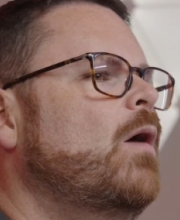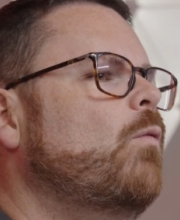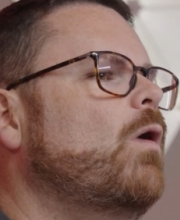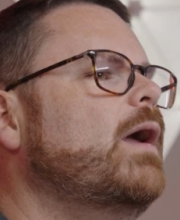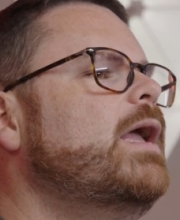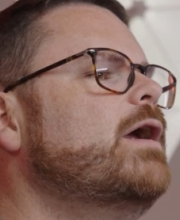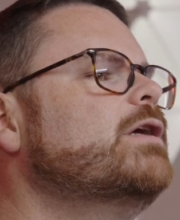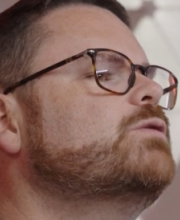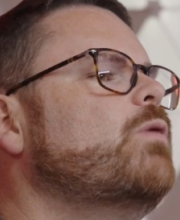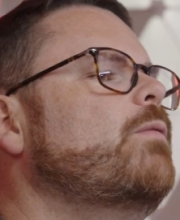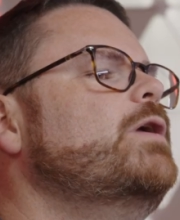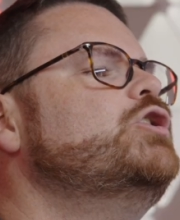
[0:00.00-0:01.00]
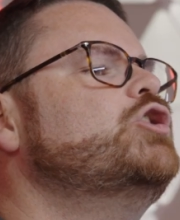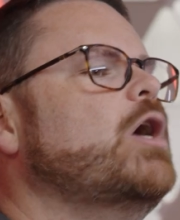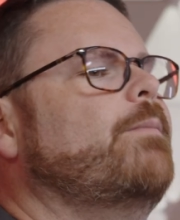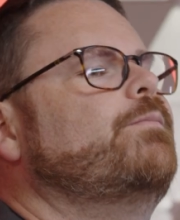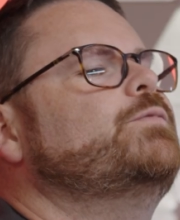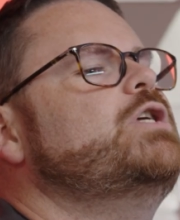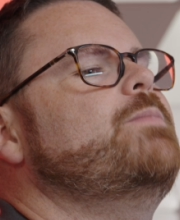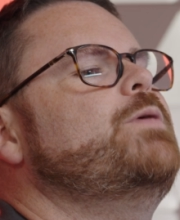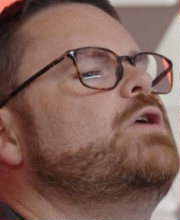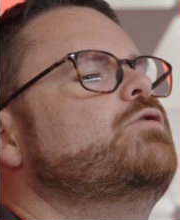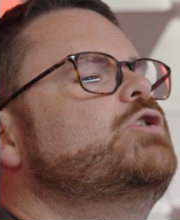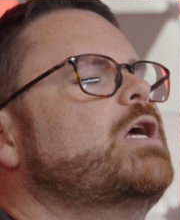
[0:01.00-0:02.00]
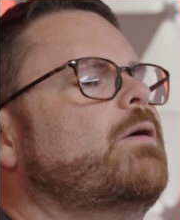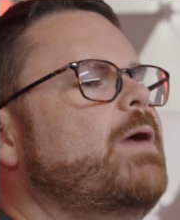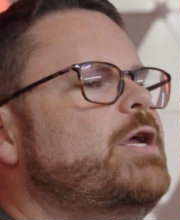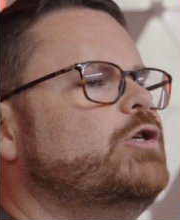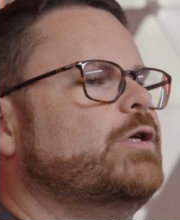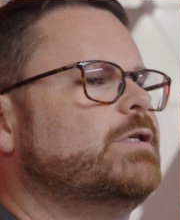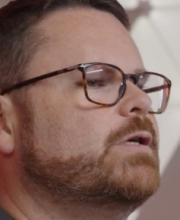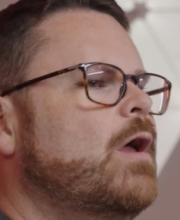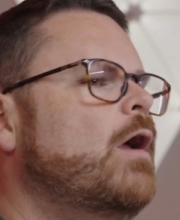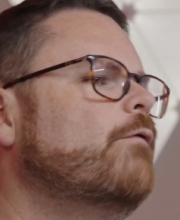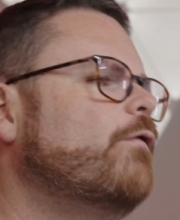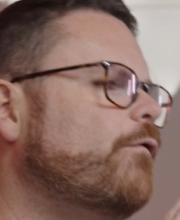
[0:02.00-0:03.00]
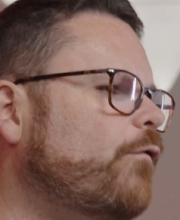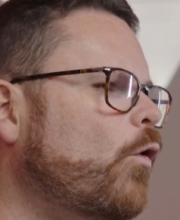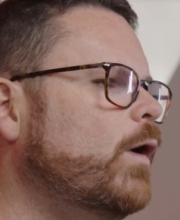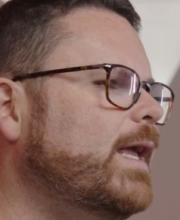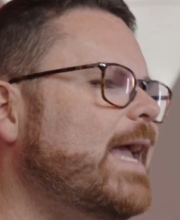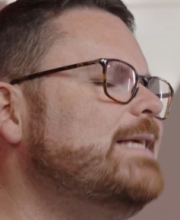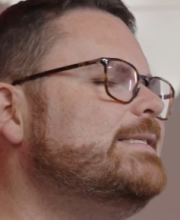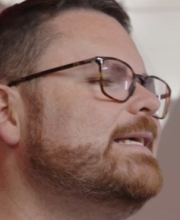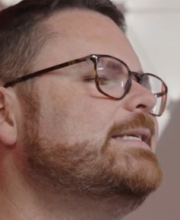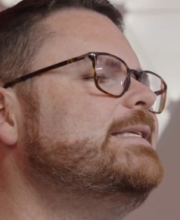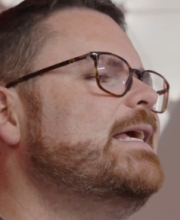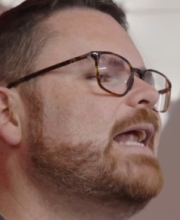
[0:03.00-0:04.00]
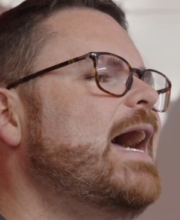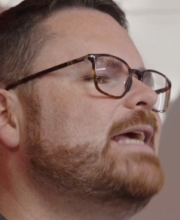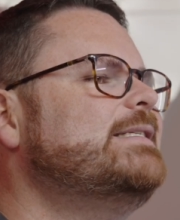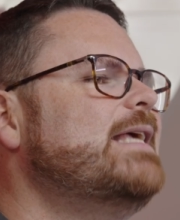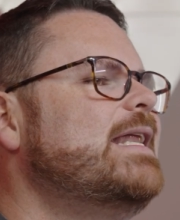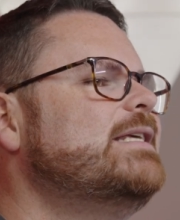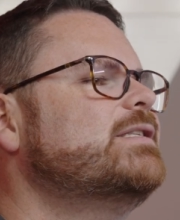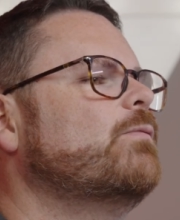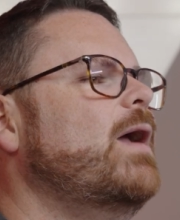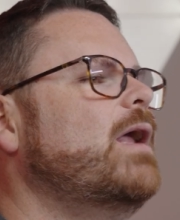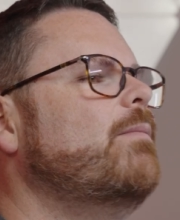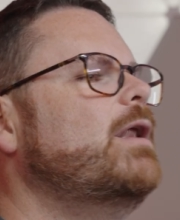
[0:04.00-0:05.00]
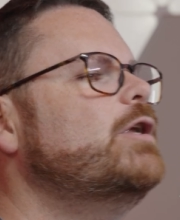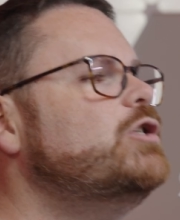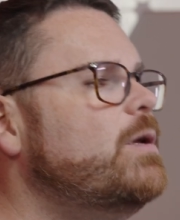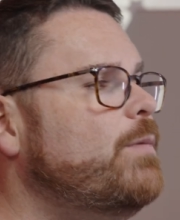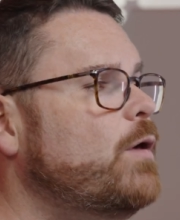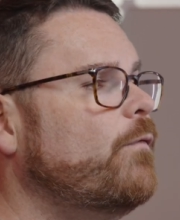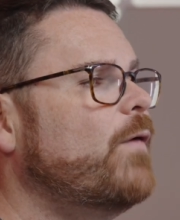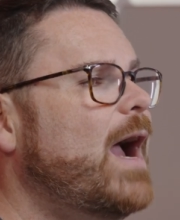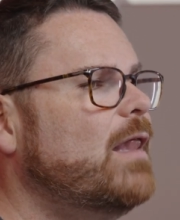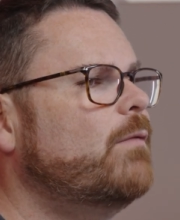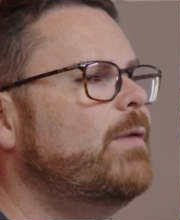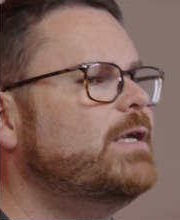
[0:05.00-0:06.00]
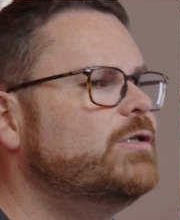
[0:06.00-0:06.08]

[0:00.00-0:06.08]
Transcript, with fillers: Well, here's where we jump GPU generations. For 4K 60 at high settings, the recommended GPU for Alan Wake